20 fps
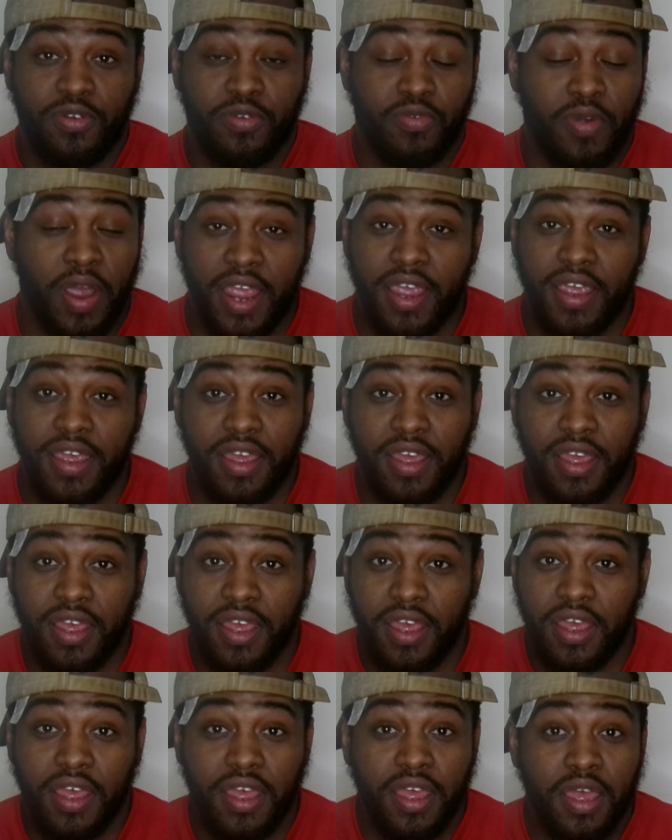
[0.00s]
right?
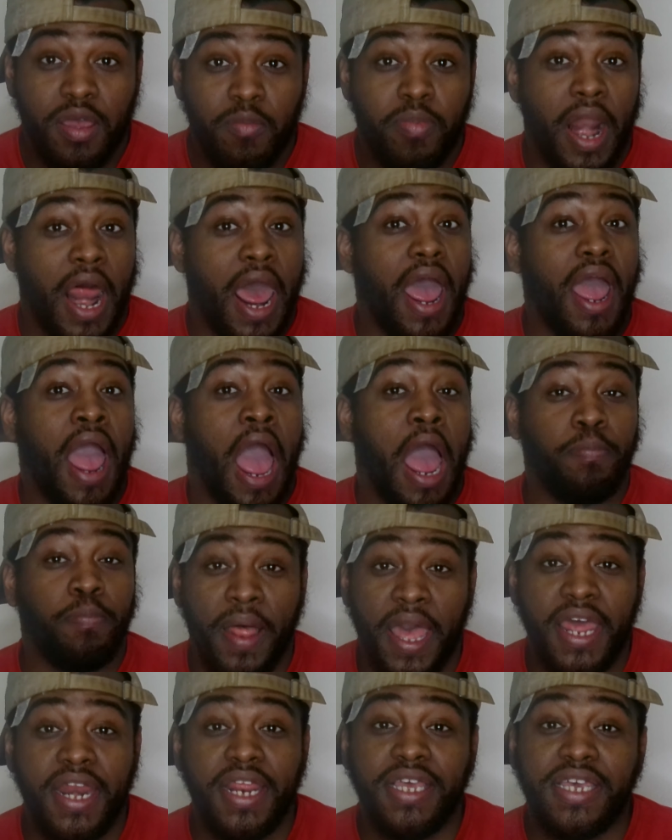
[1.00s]
But I, I
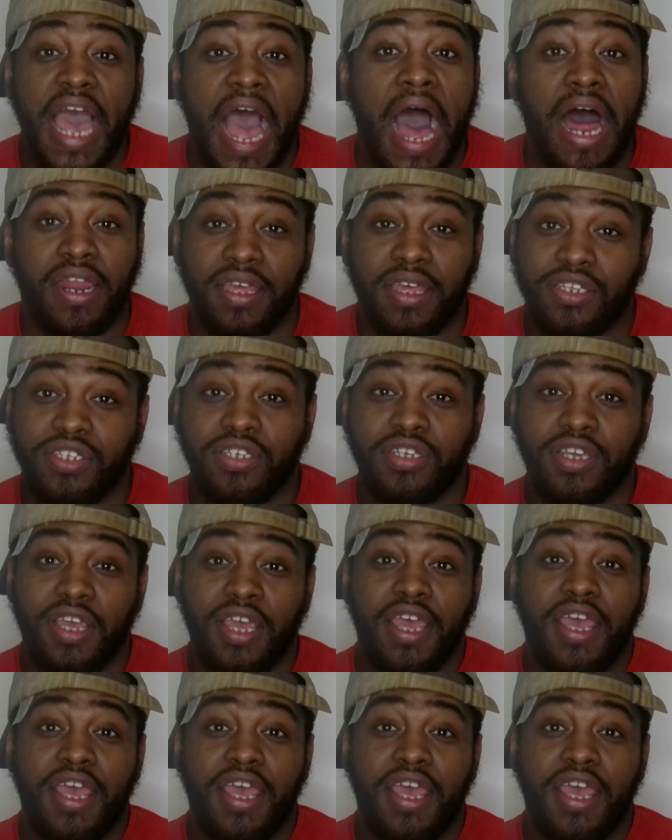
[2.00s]
played in college.